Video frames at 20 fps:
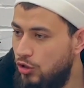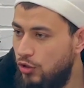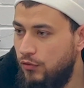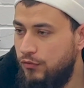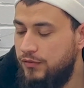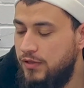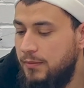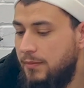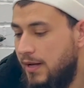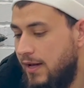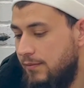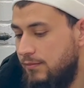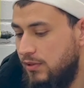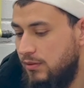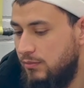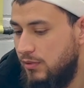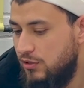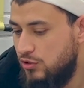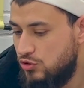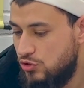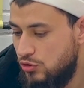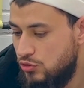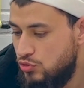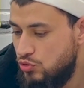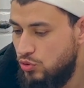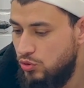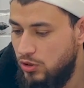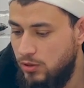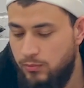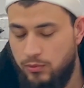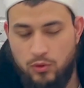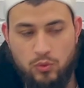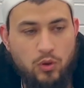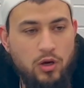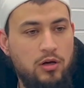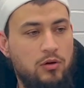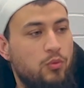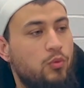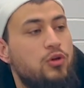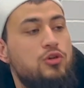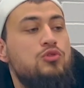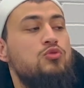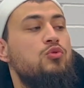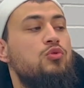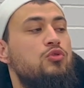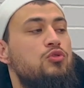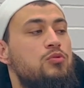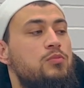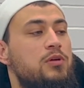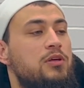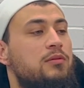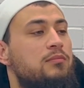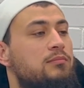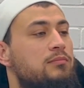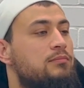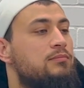of them have been mentioned. So number one, what is going to be?